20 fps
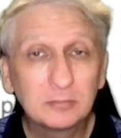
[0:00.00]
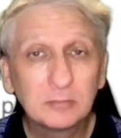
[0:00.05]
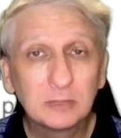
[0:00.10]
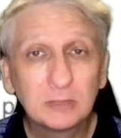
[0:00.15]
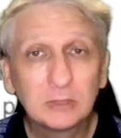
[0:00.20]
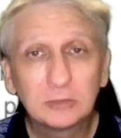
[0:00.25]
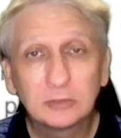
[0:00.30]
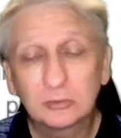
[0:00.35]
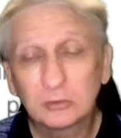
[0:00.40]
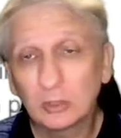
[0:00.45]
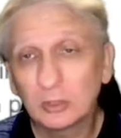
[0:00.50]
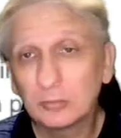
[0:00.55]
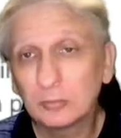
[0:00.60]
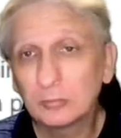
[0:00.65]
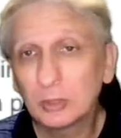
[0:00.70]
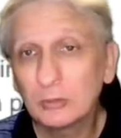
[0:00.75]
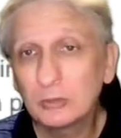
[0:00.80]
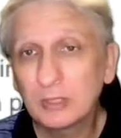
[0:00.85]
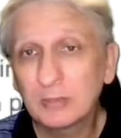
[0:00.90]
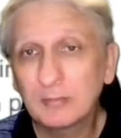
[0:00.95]
so
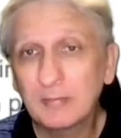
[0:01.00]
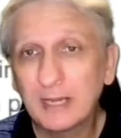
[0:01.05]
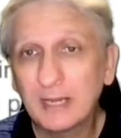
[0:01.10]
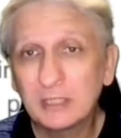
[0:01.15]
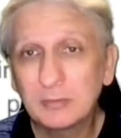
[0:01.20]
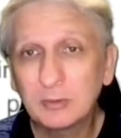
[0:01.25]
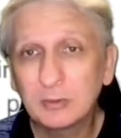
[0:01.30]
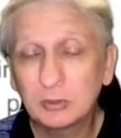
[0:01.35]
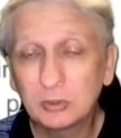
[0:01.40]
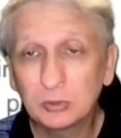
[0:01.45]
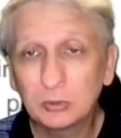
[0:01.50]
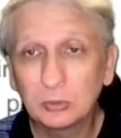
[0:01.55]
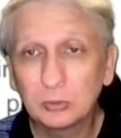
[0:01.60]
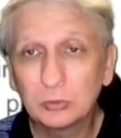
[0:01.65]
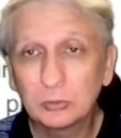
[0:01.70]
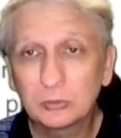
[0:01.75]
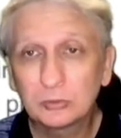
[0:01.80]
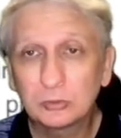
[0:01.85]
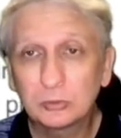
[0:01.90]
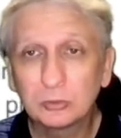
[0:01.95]
project management
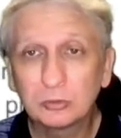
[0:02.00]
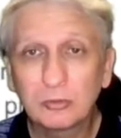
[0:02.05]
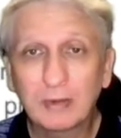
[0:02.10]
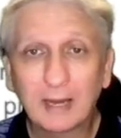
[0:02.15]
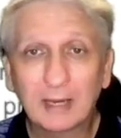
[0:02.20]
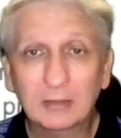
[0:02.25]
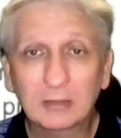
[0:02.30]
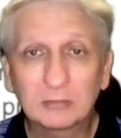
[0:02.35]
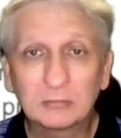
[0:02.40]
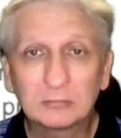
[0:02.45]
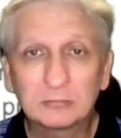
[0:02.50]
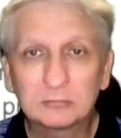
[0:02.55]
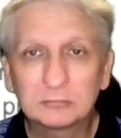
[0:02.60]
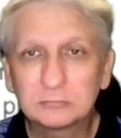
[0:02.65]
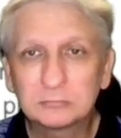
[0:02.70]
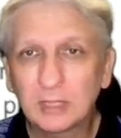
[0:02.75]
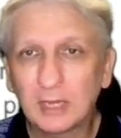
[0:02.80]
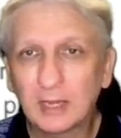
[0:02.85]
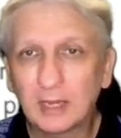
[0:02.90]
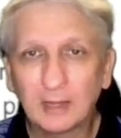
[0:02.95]
tools to track
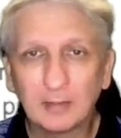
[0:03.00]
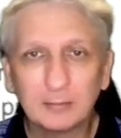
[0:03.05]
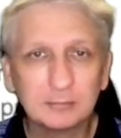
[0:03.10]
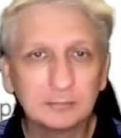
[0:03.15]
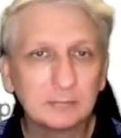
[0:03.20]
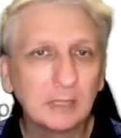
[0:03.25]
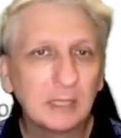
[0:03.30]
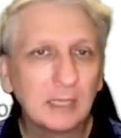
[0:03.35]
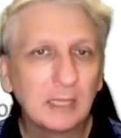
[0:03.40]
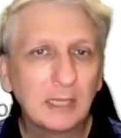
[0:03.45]
um,